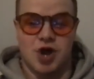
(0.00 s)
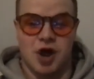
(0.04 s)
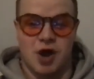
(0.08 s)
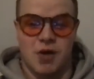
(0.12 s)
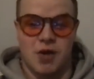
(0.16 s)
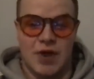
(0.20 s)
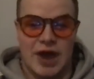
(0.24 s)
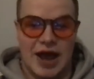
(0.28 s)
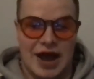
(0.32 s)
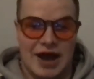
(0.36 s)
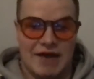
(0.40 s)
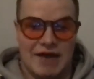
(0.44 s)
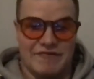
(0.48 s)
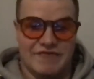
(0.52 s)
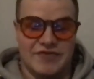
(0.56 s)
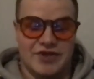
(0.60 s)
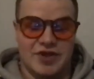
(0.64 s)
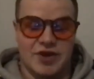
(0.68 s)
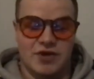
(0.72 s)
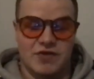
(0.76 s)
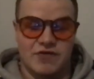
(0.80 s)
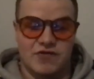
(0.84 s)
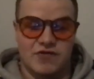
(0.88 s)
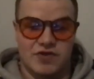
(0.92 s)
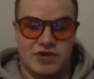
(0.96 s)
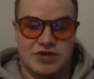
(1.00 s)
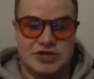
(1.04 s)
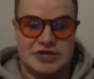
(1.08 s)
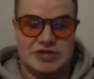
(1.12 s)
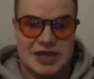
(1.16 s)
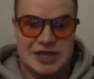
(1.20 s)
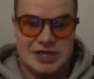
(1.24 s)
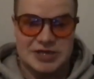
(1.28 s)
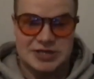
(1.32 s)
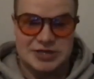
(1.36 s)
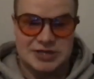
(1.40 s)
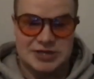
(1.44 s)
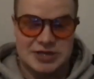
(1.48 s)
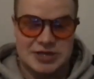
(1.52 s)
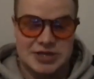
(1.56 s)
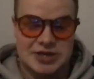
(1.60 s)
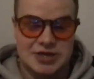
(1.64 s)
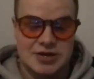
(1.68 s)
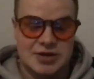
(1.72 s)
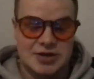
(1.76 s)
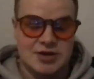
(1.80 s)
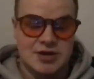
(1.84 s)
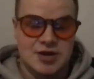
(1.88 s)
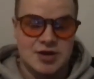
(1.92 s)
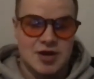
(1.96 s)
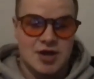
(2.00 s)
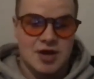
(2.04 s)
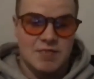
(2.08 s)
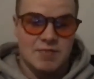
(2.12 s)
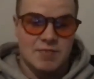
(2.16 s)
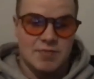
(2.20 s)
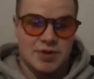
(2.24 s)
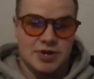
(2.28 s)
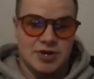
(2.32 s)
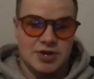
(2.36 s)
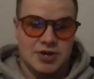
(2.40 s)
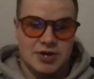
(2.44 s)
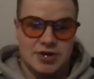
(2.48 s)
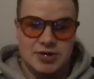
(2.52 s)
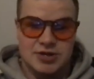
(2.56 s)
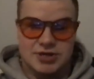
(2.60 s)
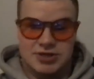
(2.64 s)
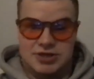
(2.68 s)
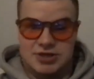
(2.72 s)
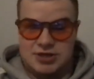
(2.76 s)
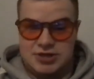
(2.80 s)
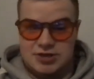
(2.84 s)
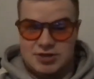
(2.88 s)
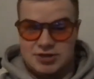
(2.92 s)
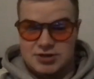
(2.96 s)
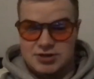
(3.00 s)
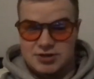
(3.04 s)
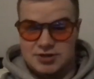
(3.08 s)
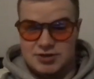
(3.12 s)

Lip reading: I would have to go for intensity because